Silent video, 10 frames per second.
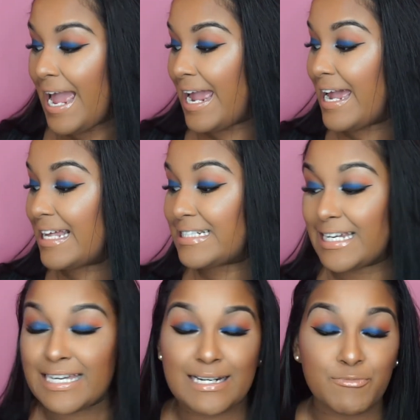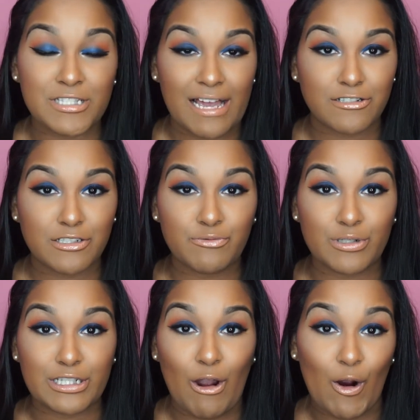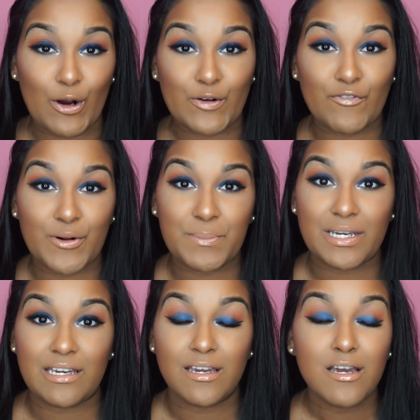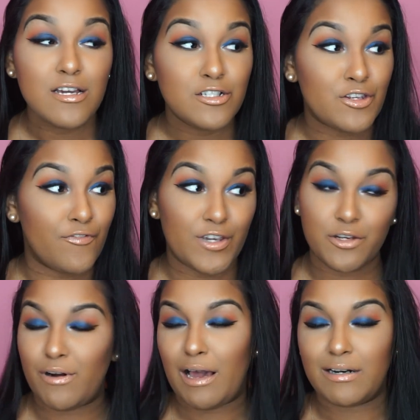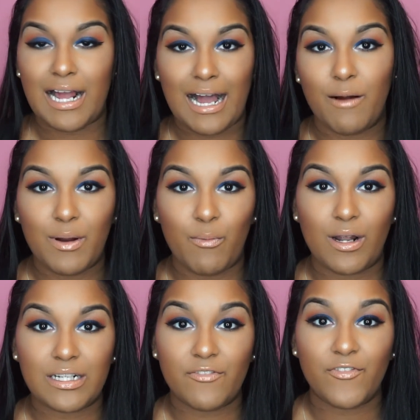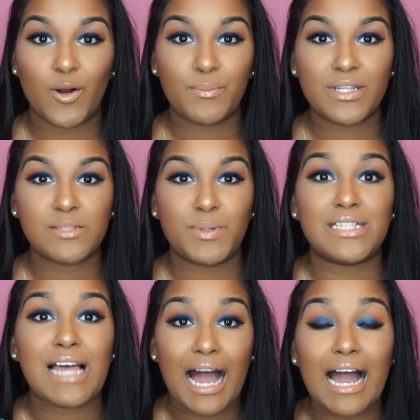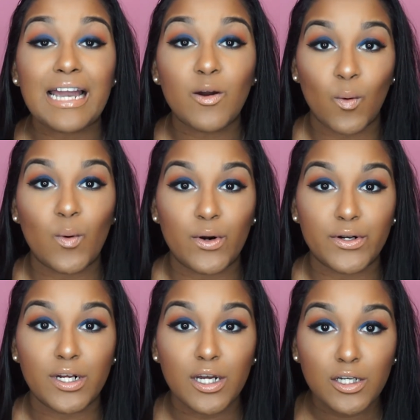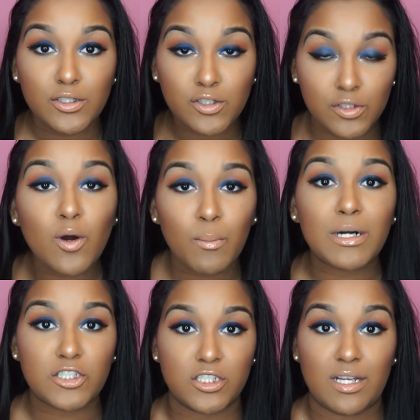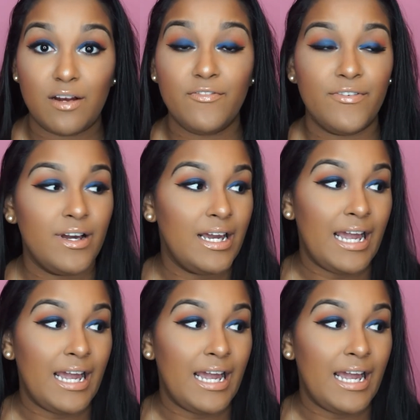And it was actually really hard for me to figure out how I wanted to film this because I hoard so much stuff,